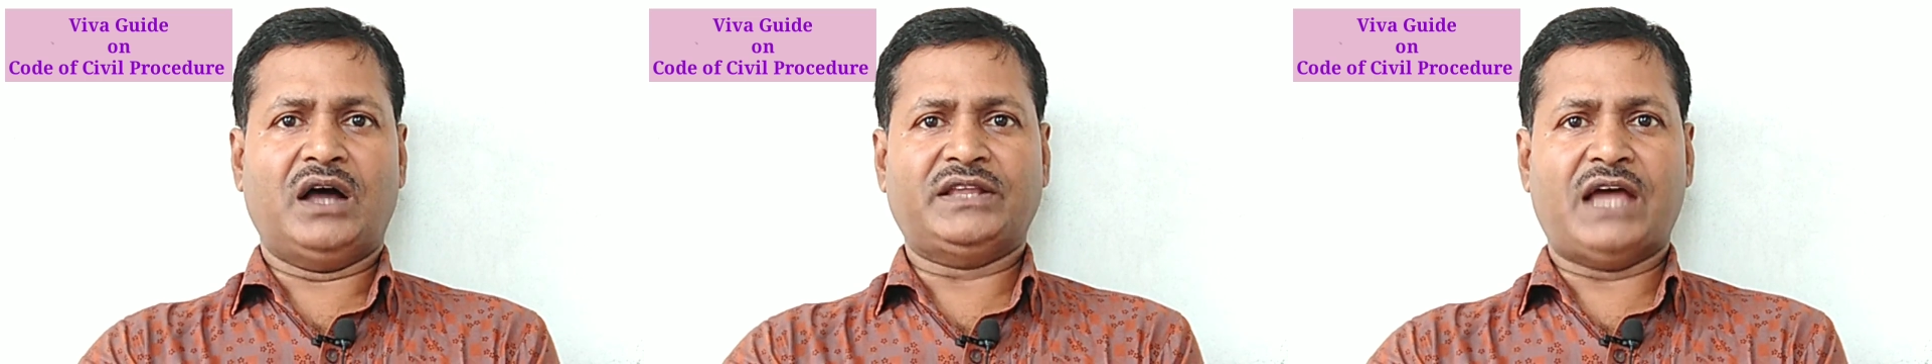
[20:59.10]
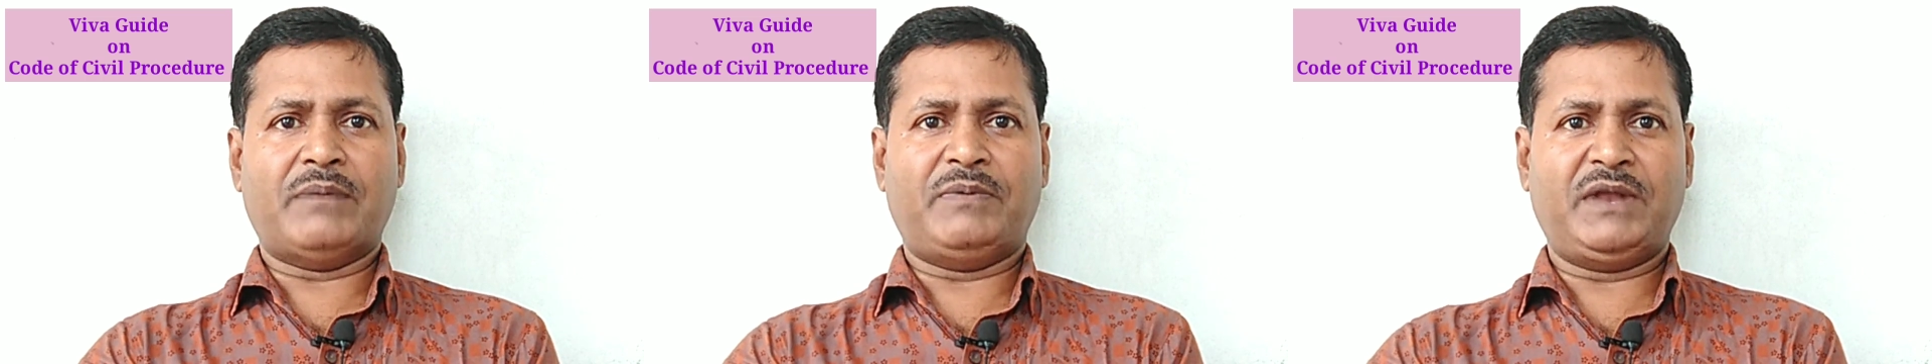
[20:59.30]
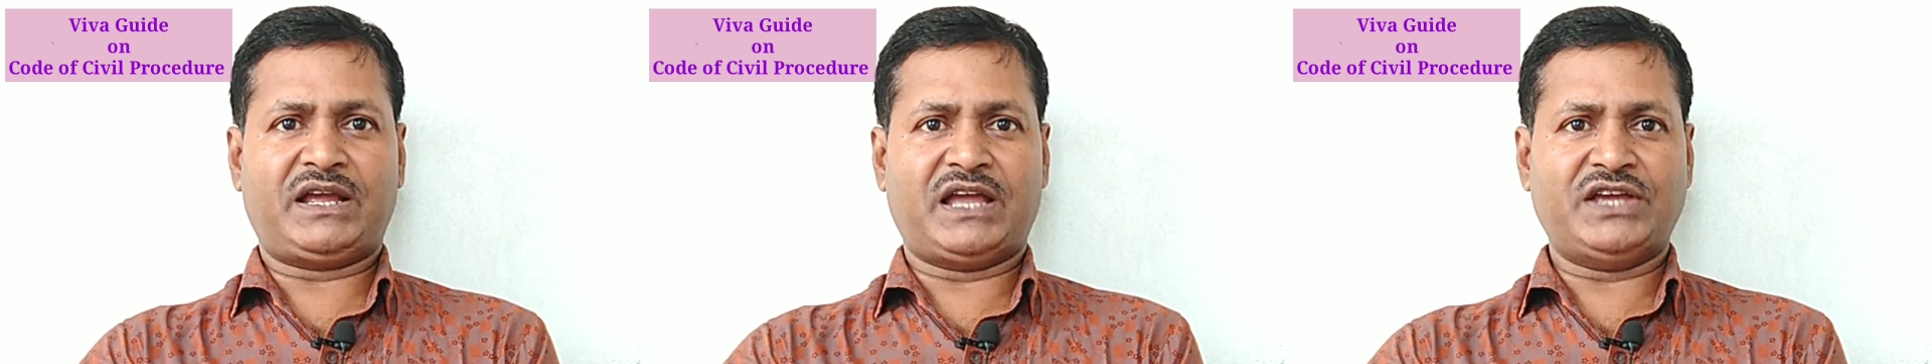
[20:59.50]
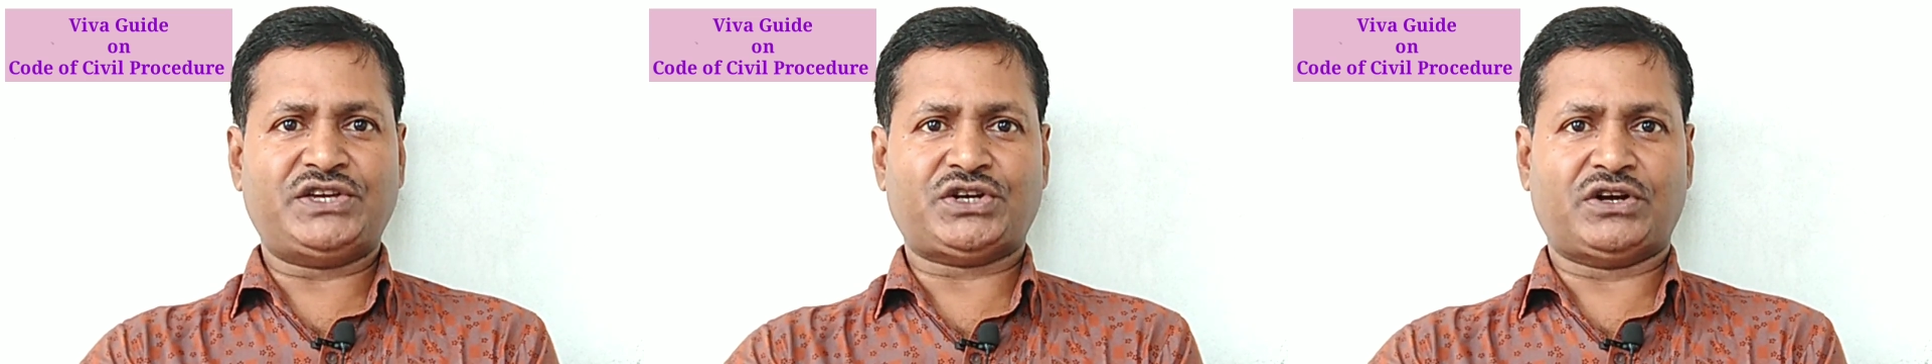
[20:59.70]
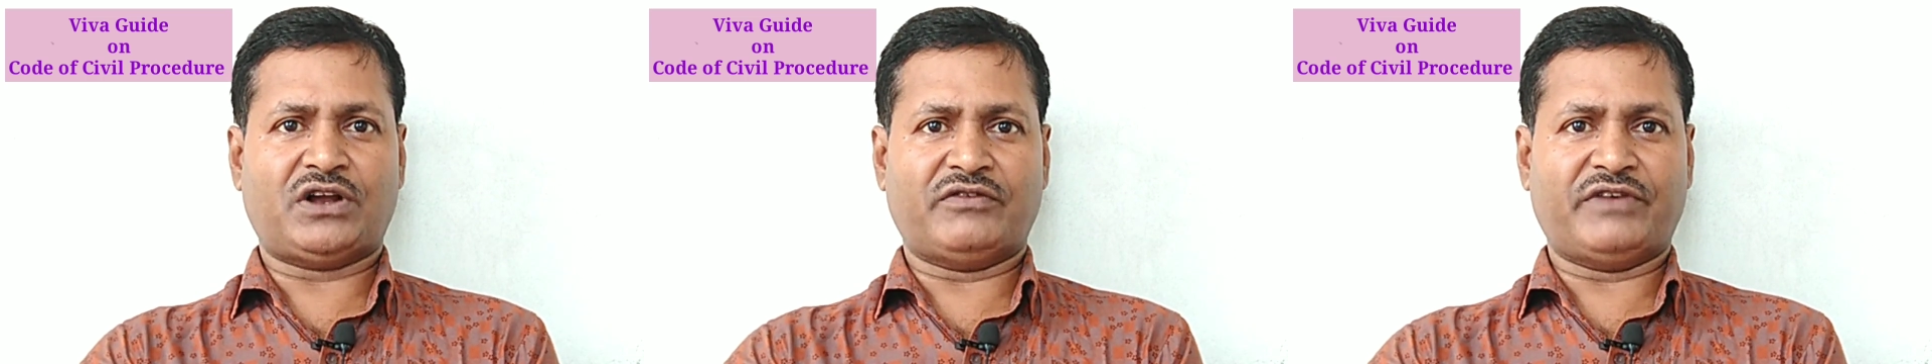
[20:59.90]
on the
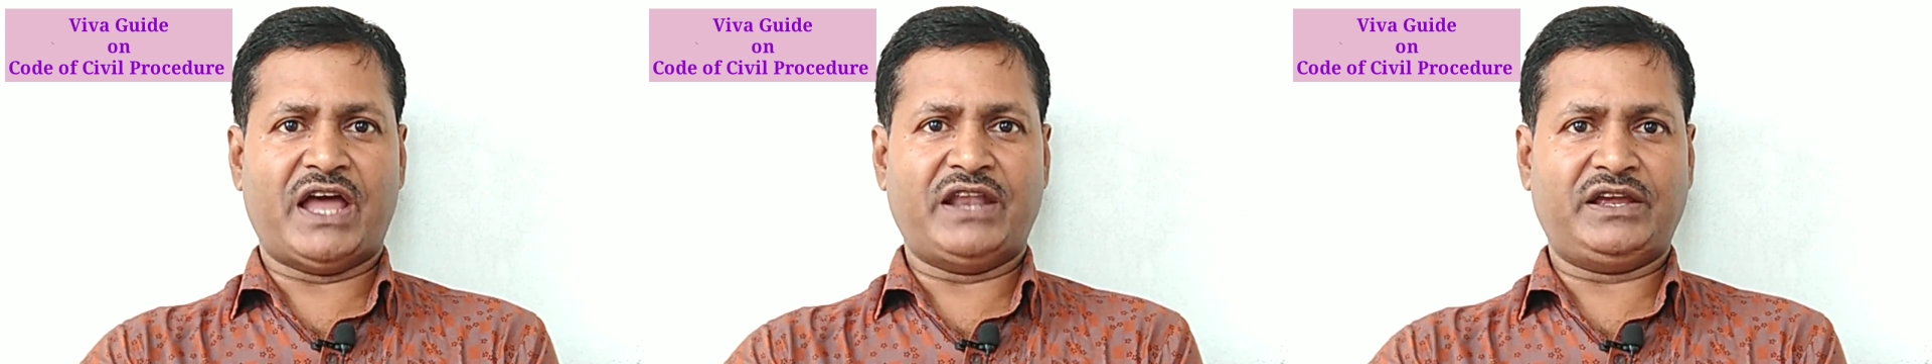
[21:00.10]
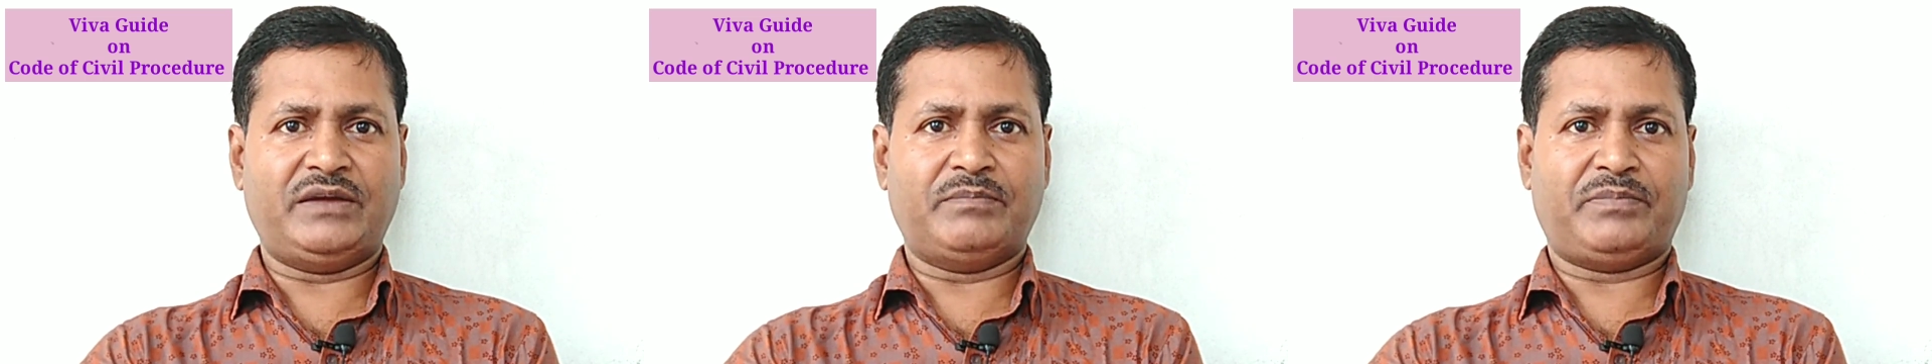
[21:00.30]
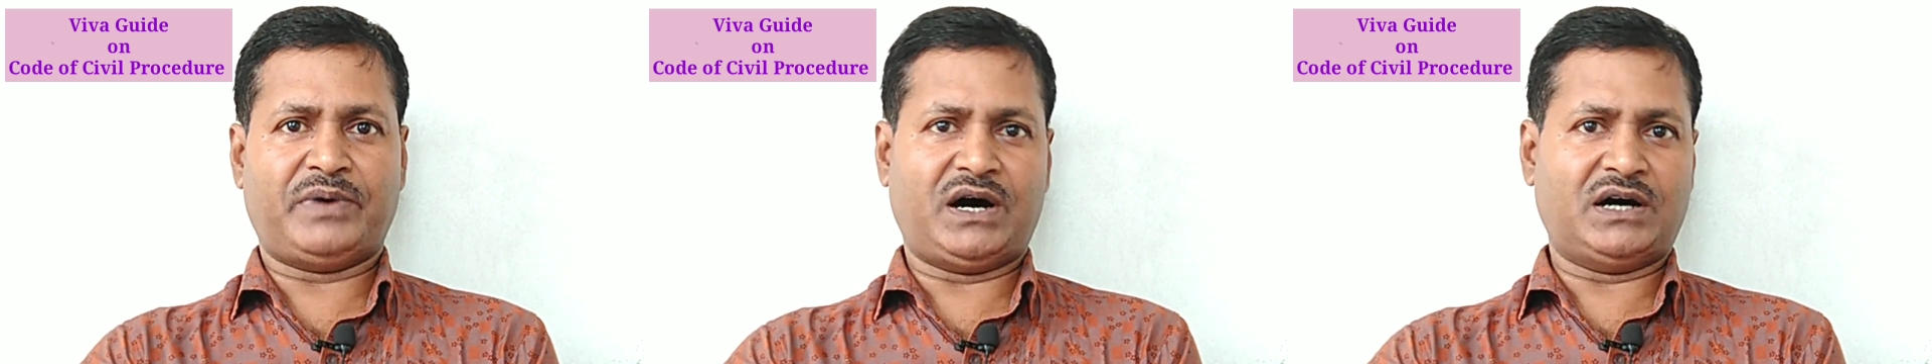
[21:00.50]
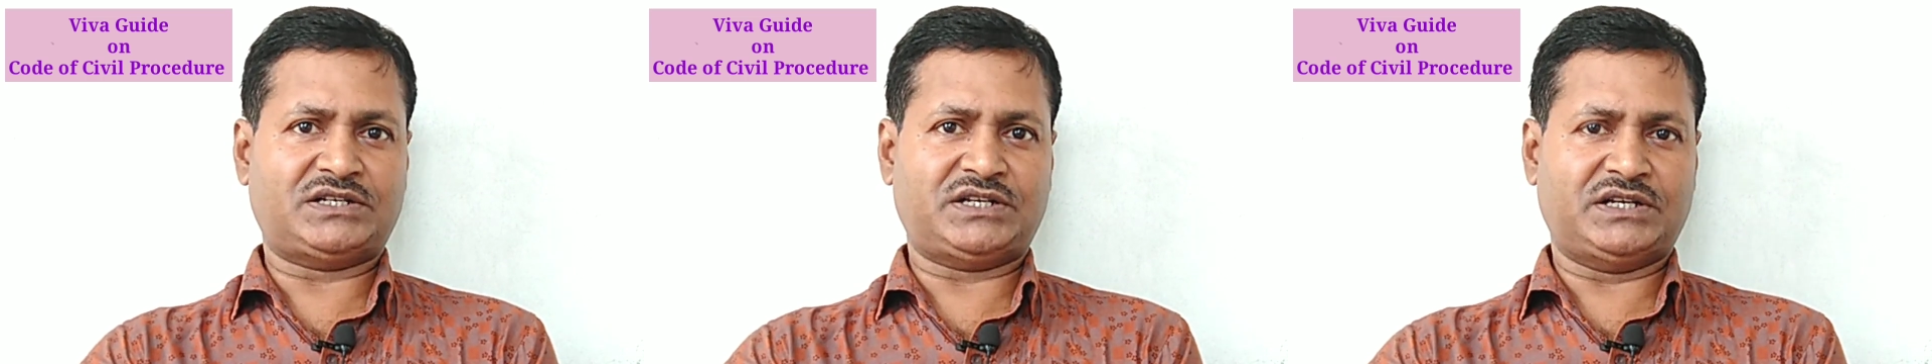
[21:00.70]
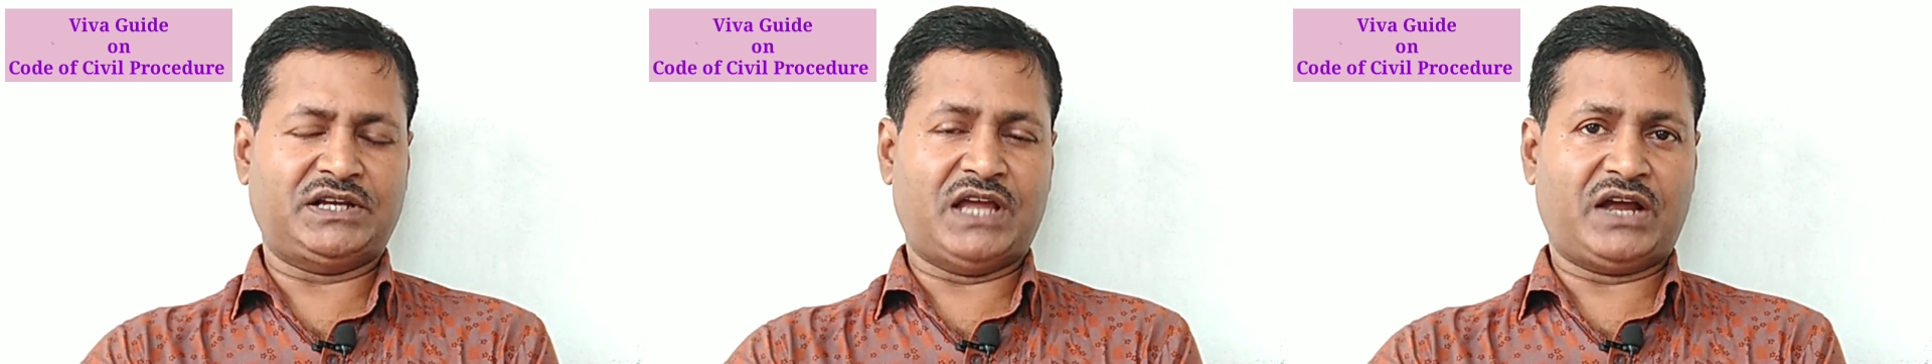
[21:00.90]
application of any
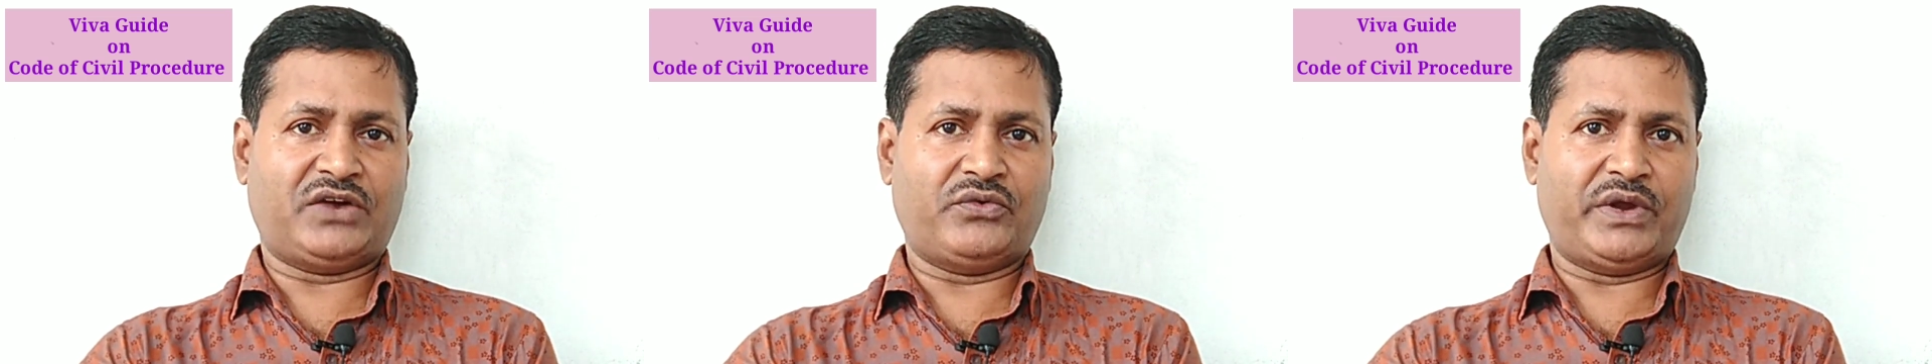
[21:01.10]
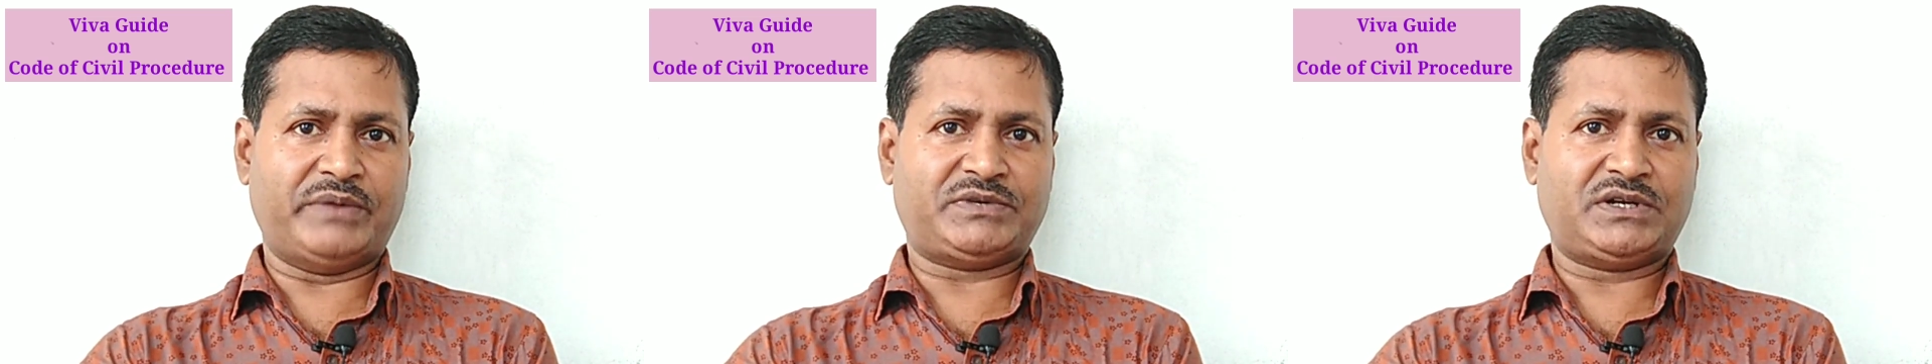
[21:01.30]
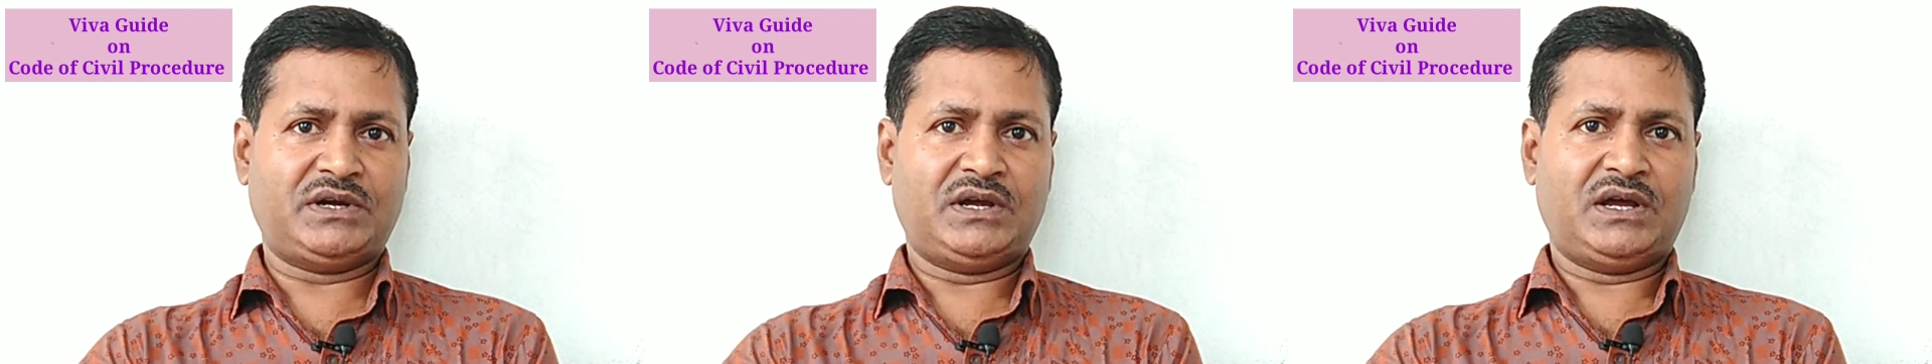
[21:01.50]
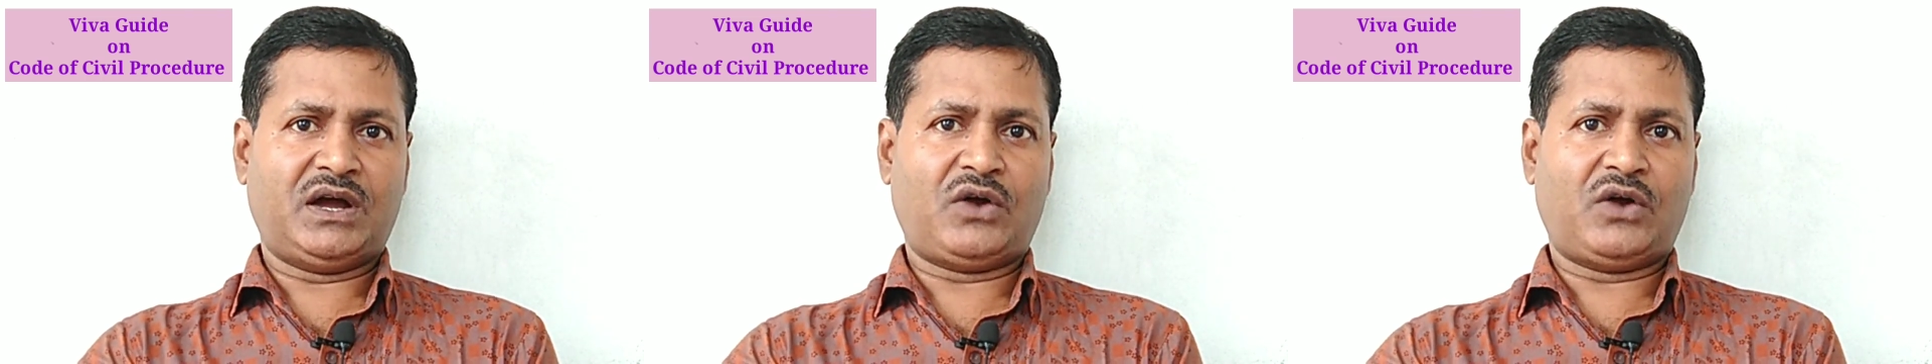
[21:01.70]
party aggrieved,